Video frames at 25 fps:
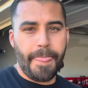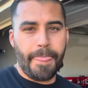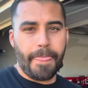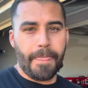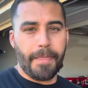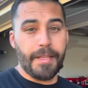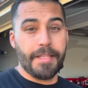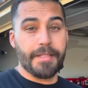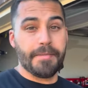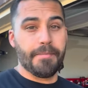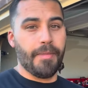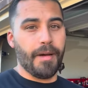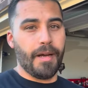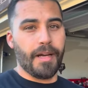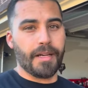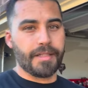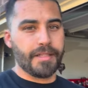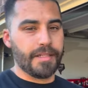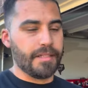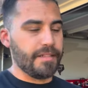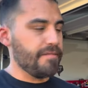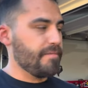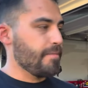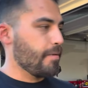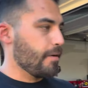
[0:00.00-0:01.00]
these
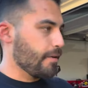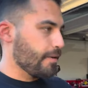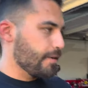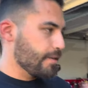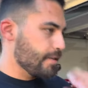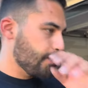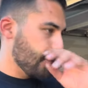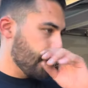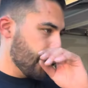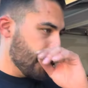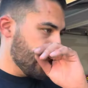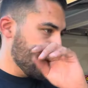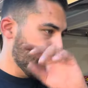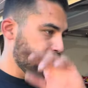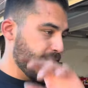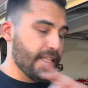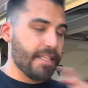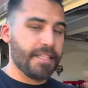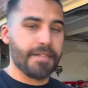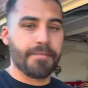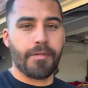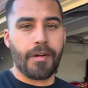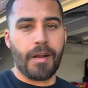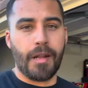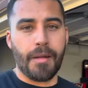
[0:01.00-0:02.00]
boxes of parts, because I got
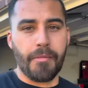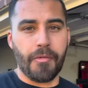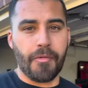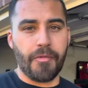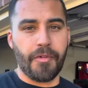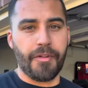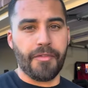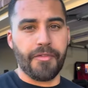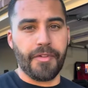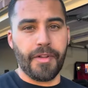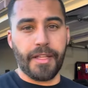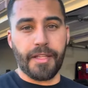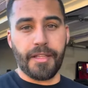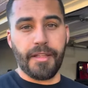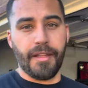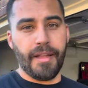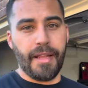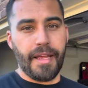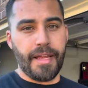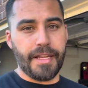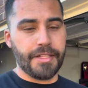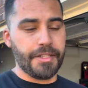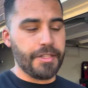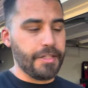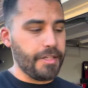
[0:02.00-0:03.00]
this problem where for like the
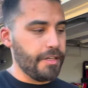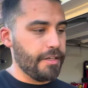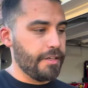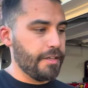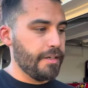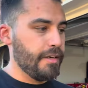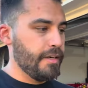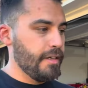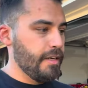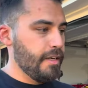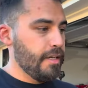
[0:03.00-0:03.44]
last year,